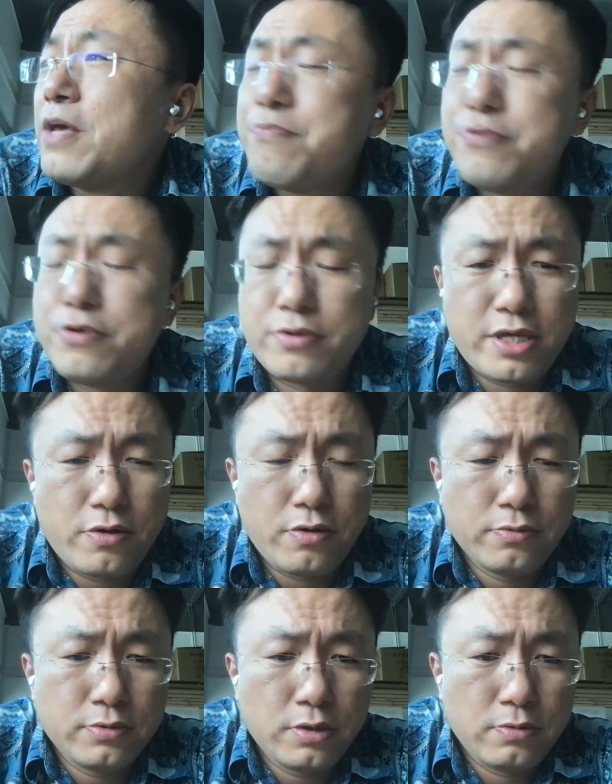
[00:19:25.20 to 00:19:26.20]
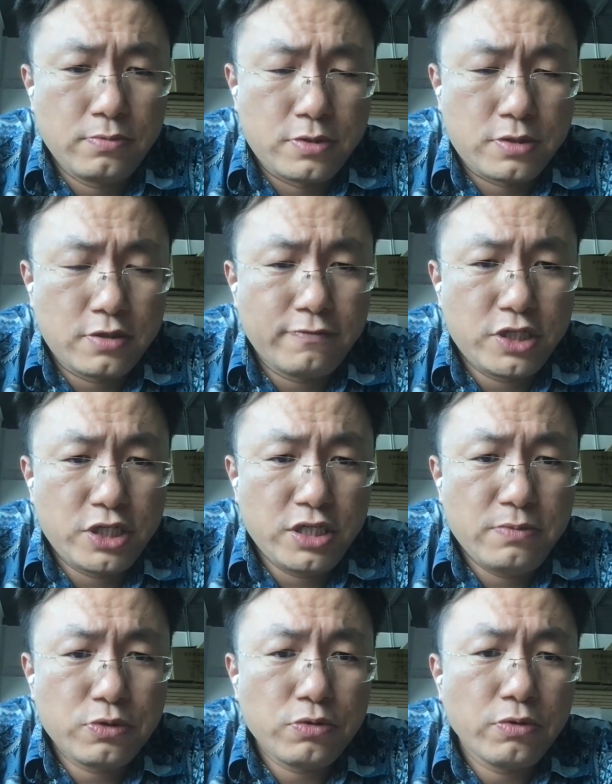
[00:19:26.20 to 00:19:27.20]
They built their own sort of
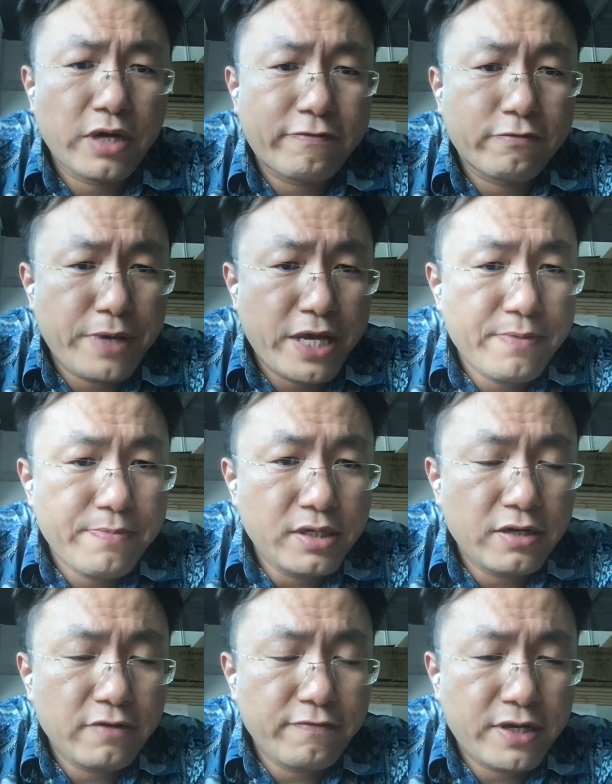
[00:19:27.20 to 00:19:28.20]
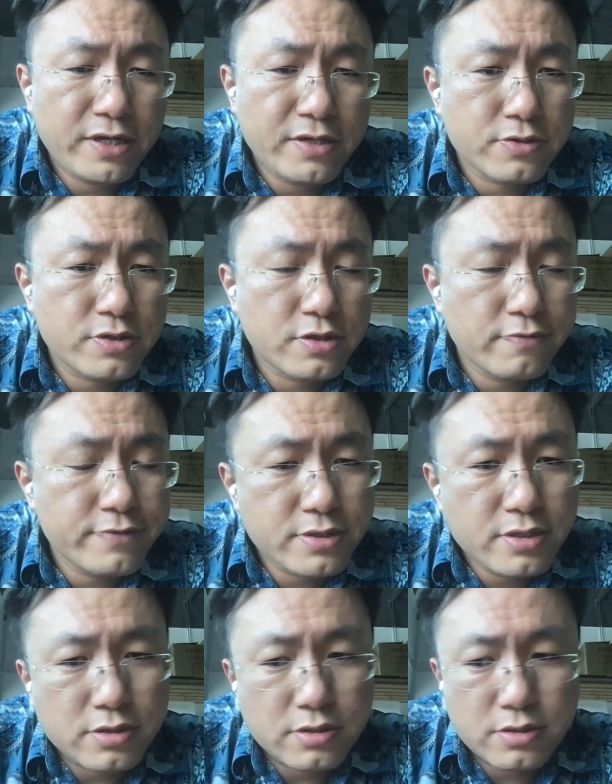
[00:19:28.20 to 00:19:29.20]
team to look after payment and financial
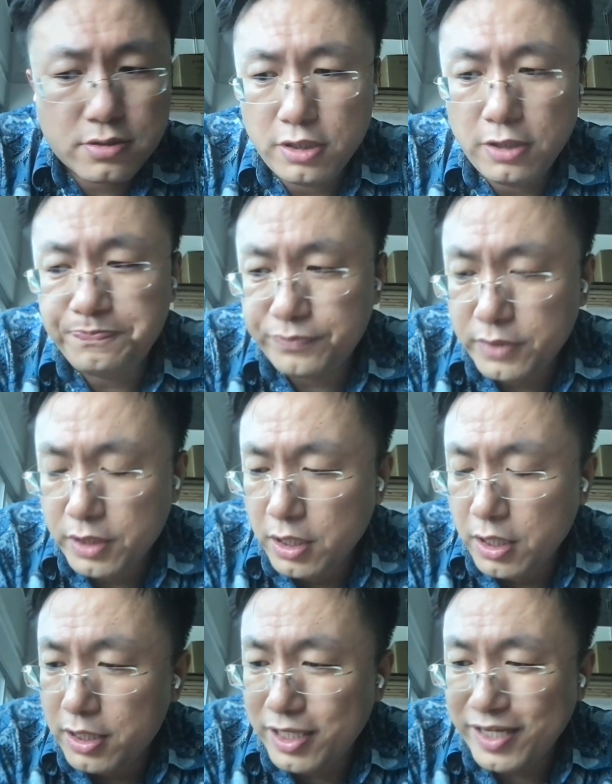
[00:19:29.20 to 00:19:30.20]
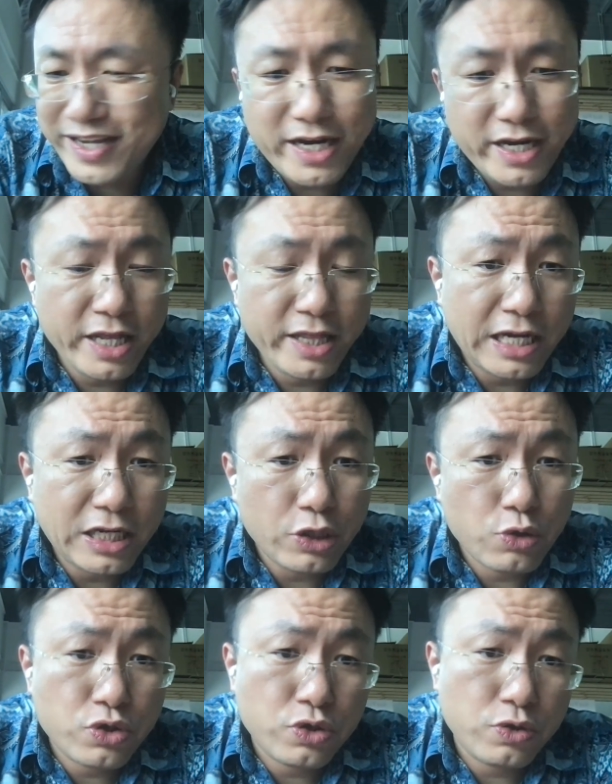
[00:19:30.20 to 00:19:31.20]
services. The guy leading
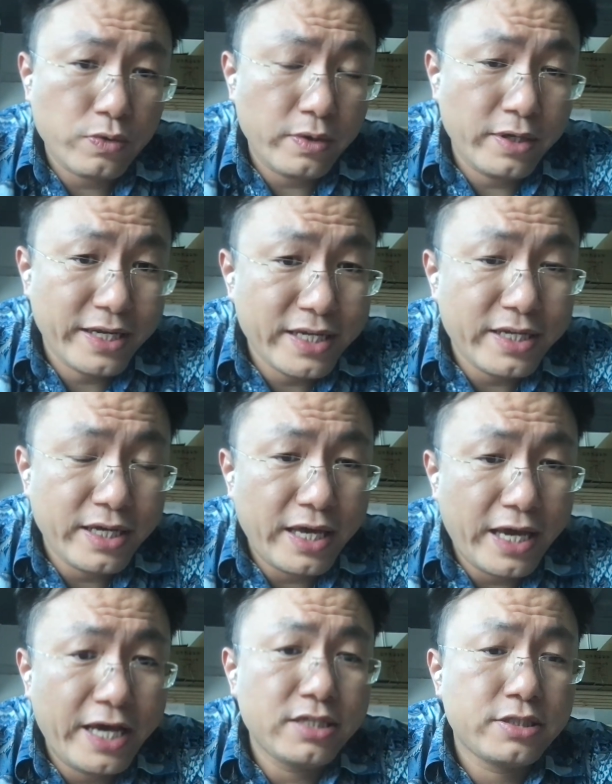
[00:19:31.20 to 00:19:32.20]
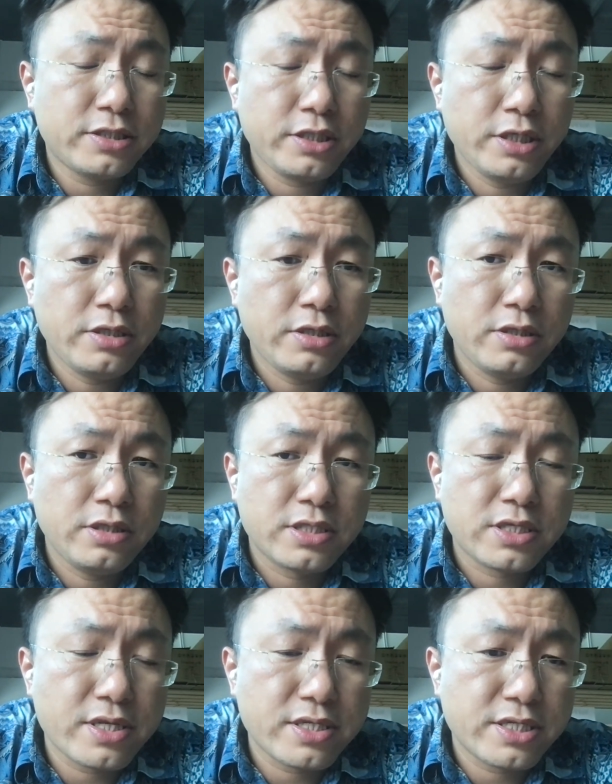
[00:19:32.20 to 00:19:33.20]
that used to lead Ant in
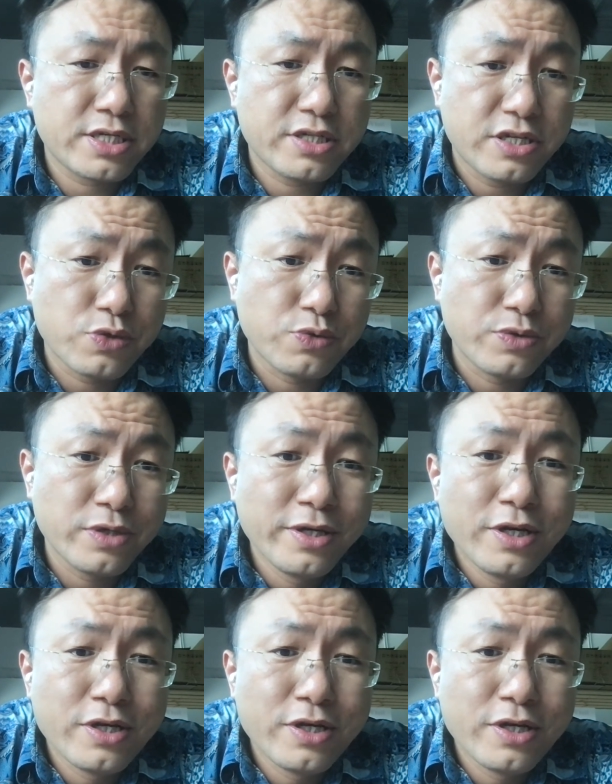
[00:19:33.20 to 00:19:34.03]
Southeast Asia, so